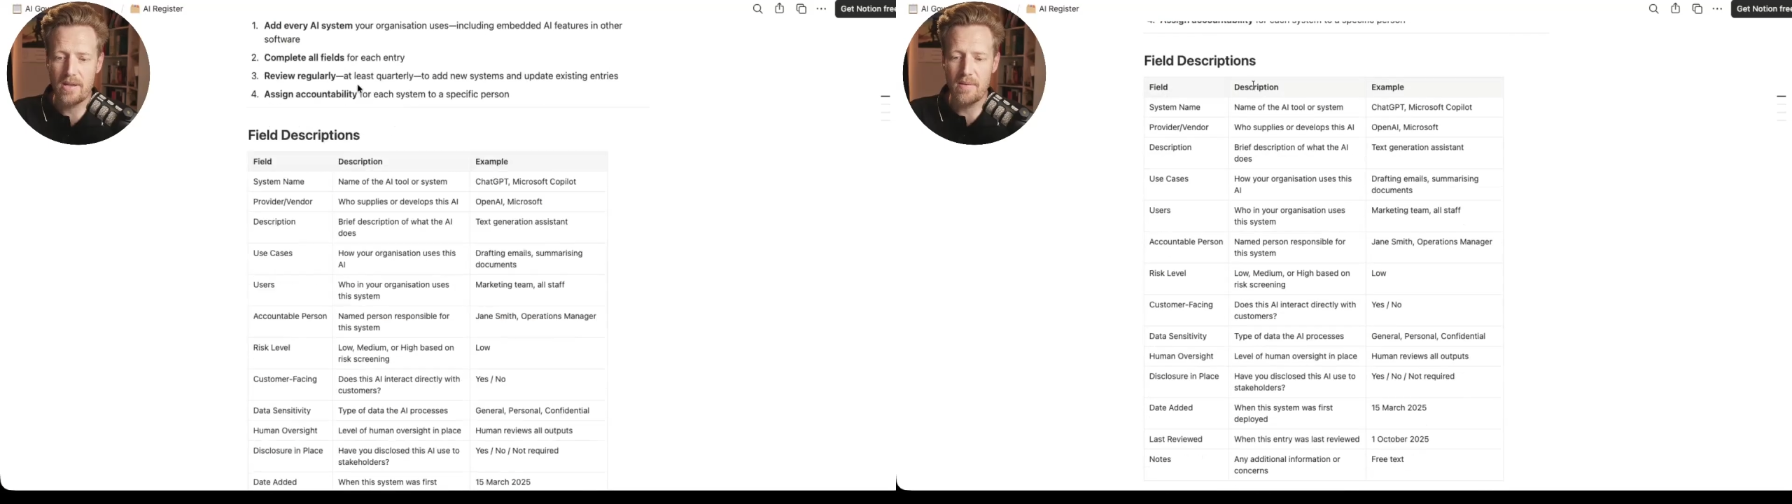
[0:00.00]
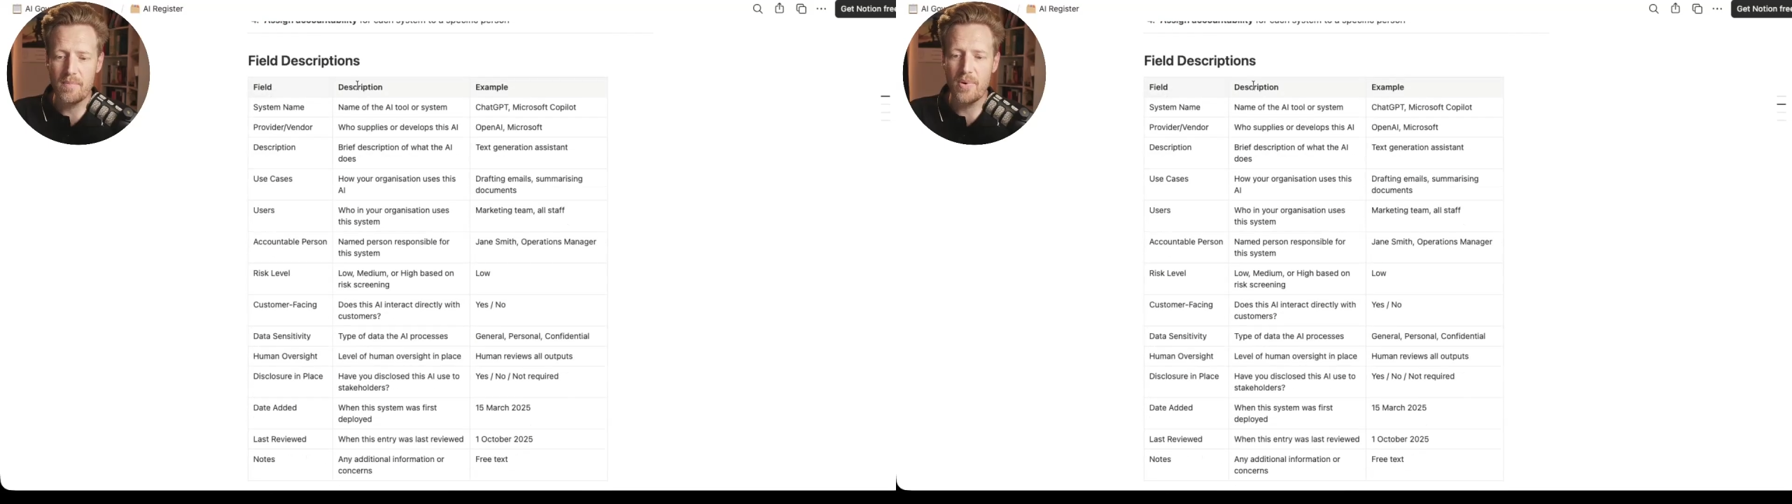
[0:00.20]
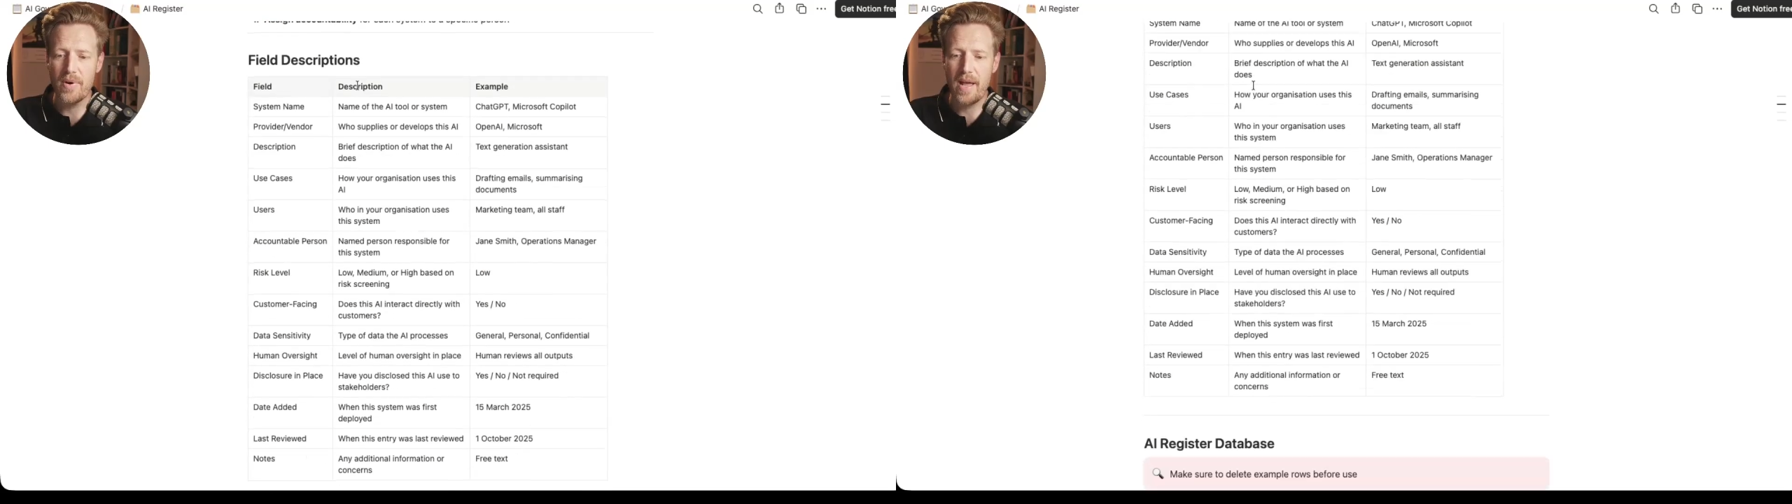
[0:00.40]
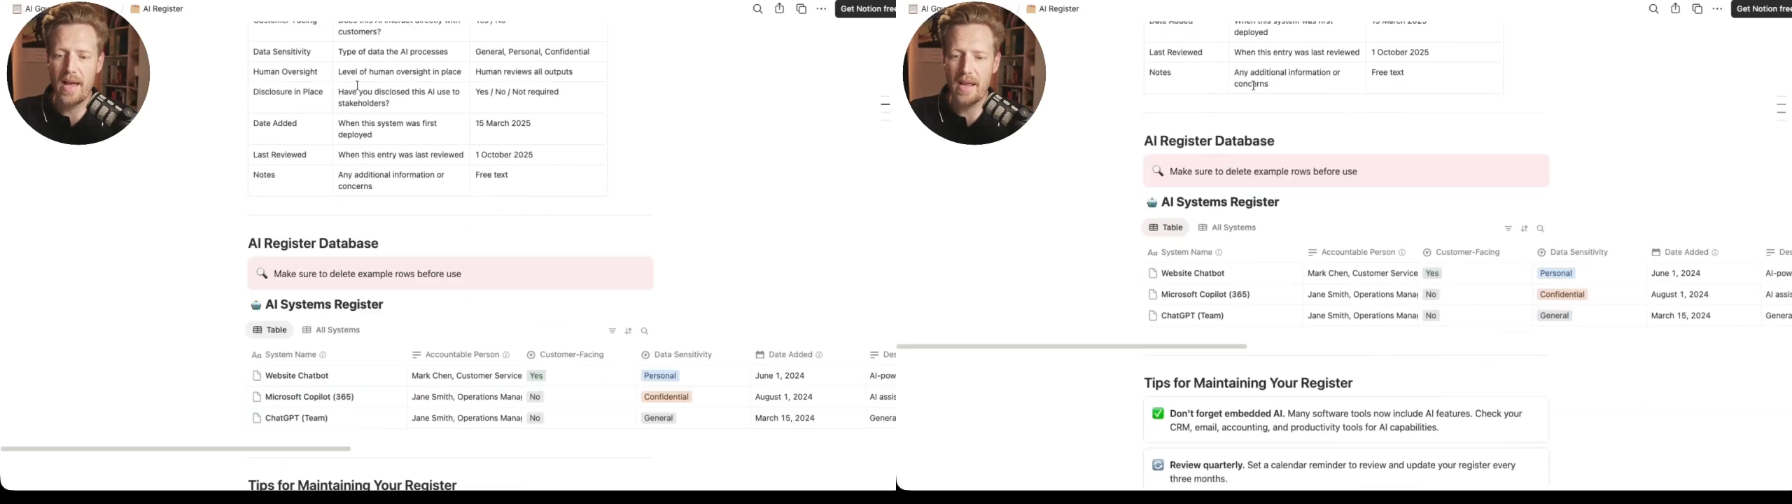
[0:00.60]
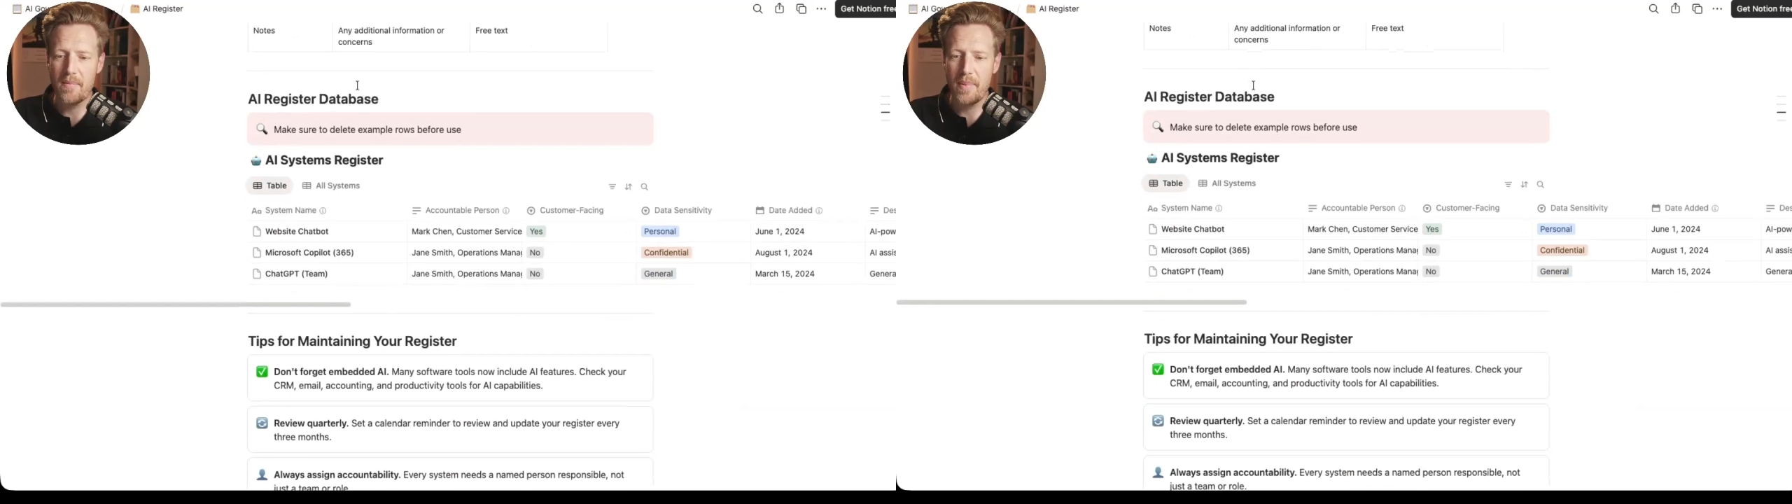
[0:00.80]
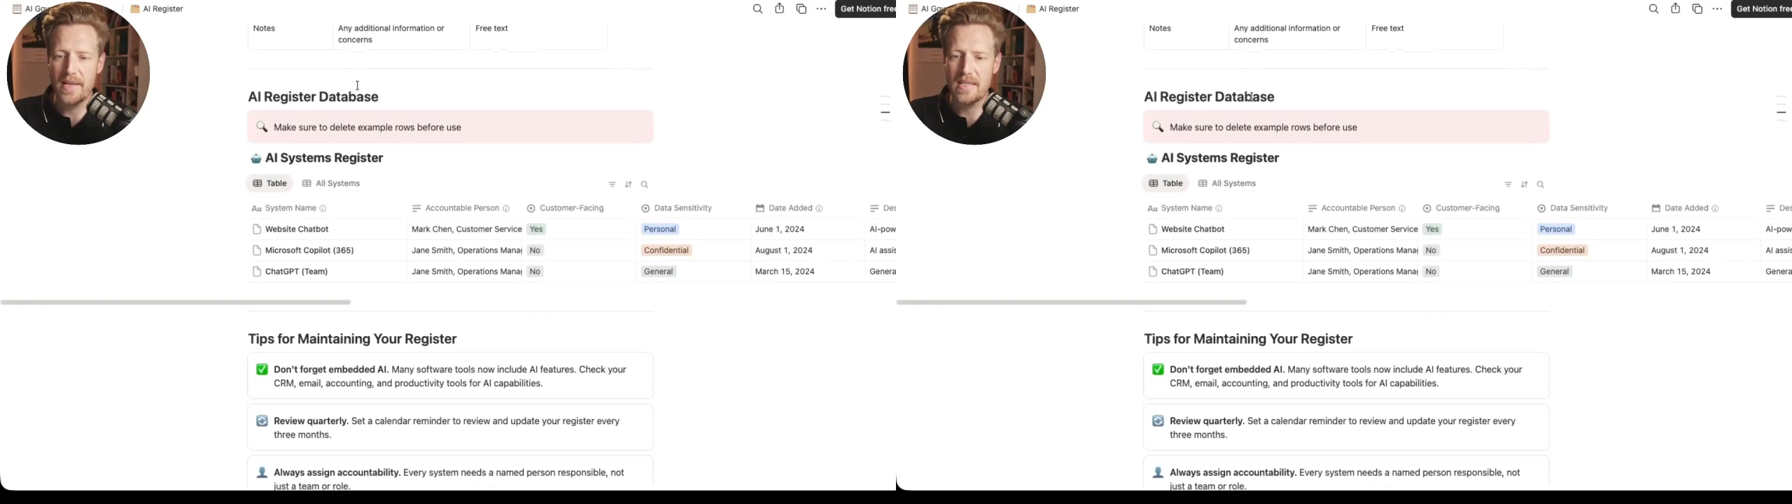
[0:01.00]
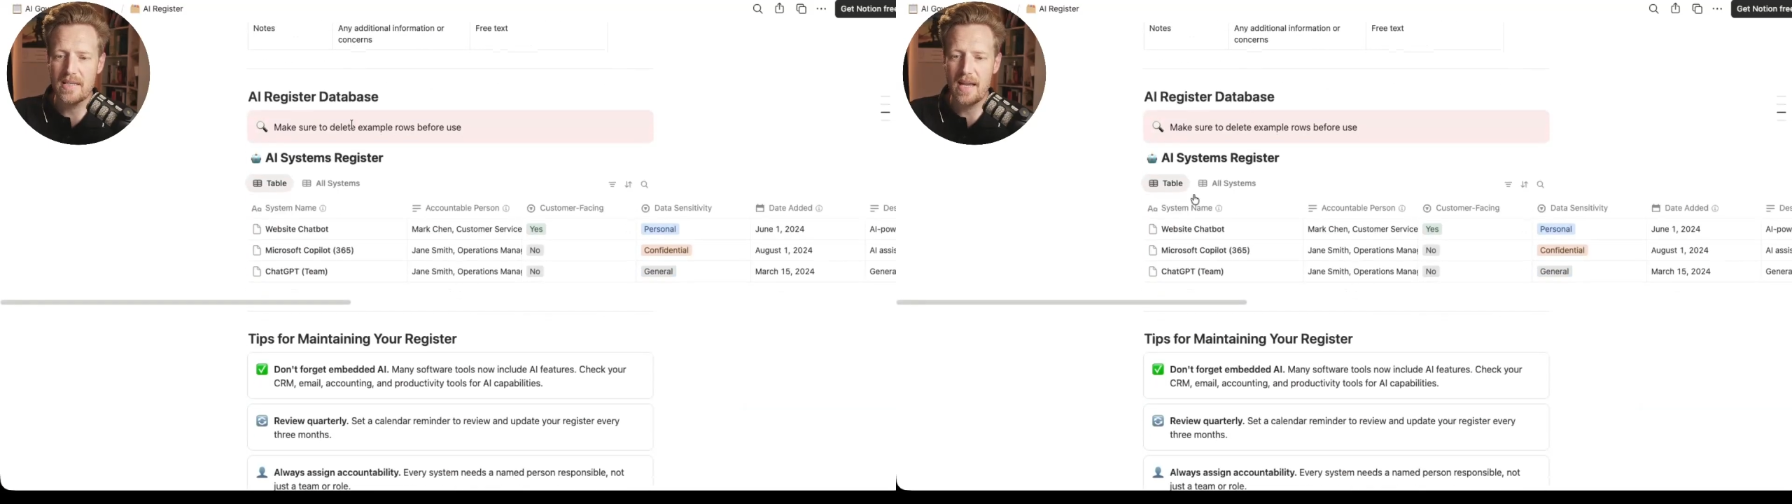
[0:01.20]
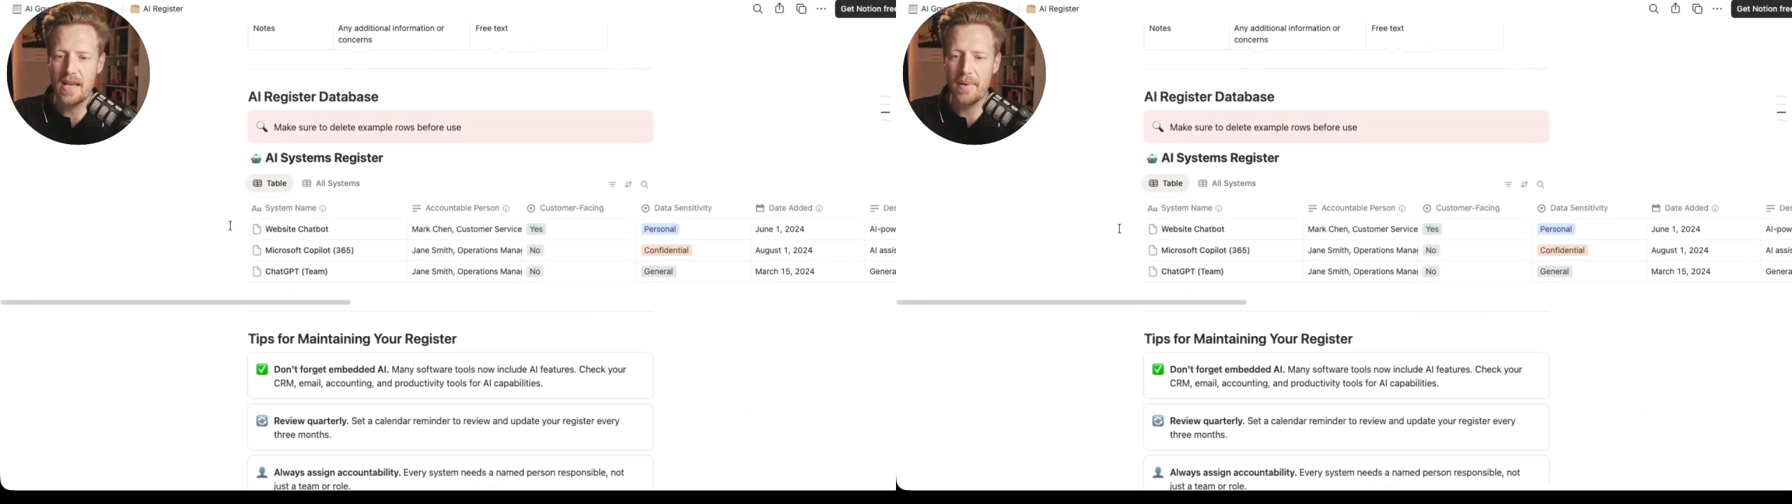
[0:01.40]
build out a basic
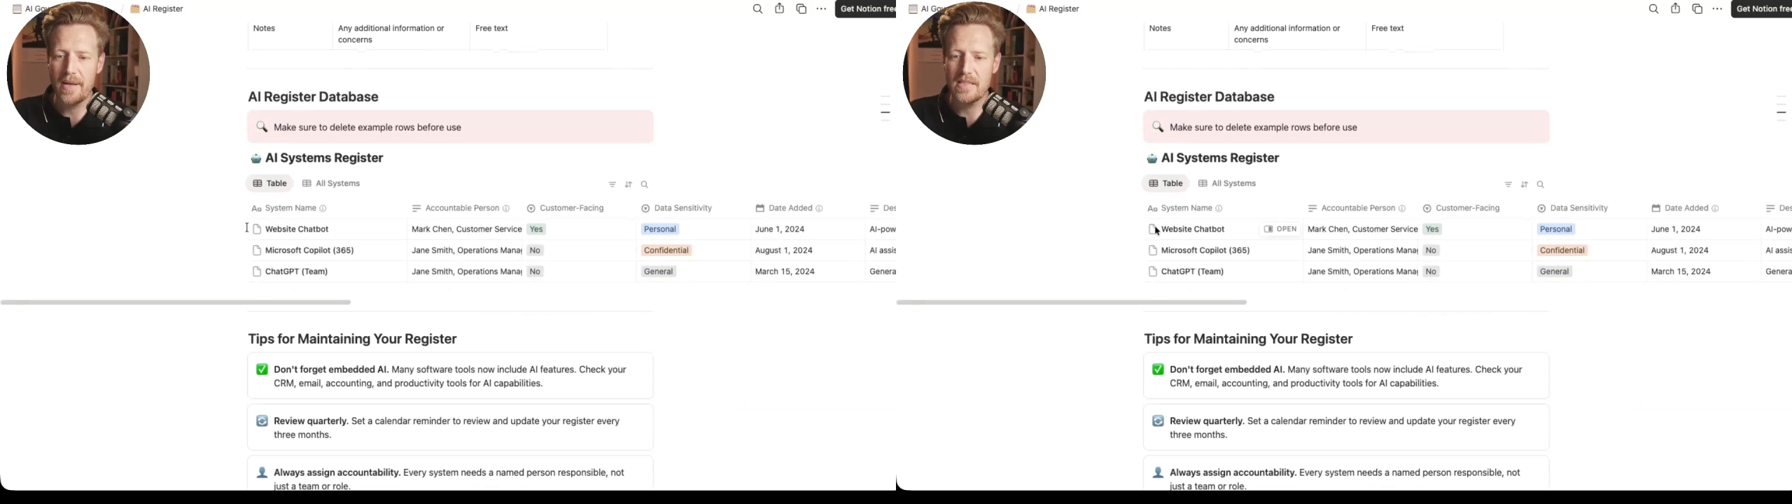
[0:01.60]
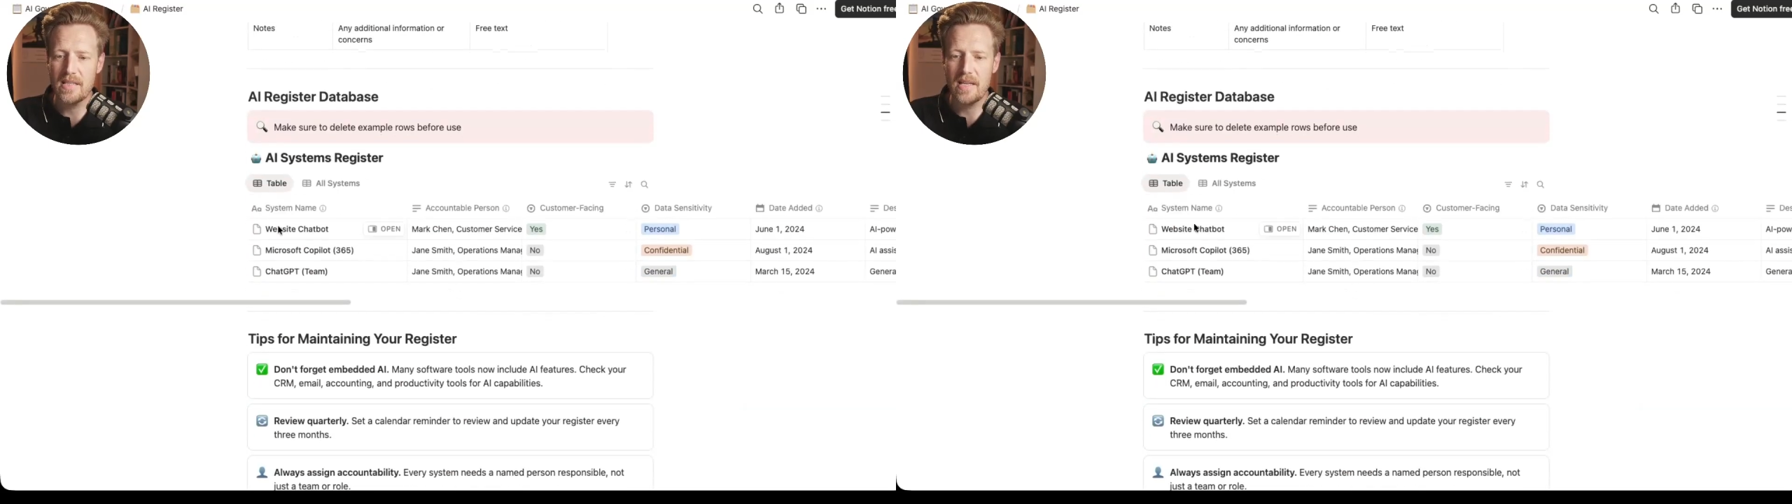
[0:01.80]
database in